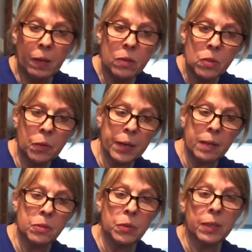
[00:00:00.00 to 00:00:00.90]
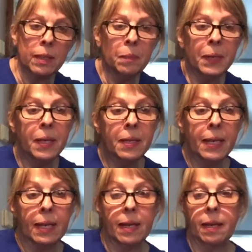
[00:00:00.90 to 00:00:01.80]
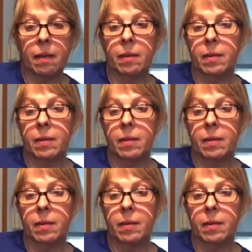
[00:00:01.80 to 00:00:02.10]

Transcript: So we're going to do a little bit of kneading.